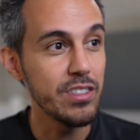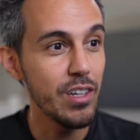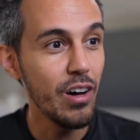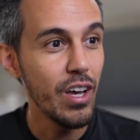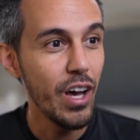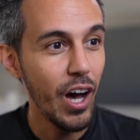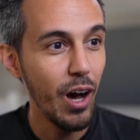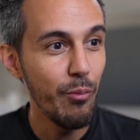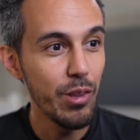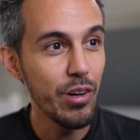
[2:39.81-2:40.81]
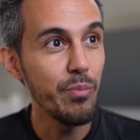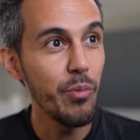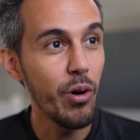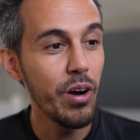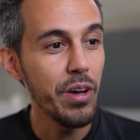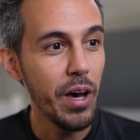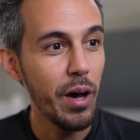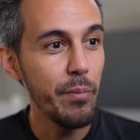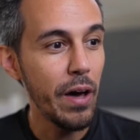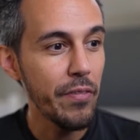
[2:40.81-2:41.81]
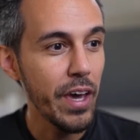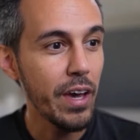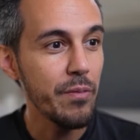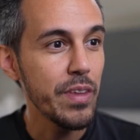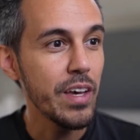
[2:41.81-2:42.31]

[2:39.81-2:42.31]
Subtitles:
So we'll learn more about that.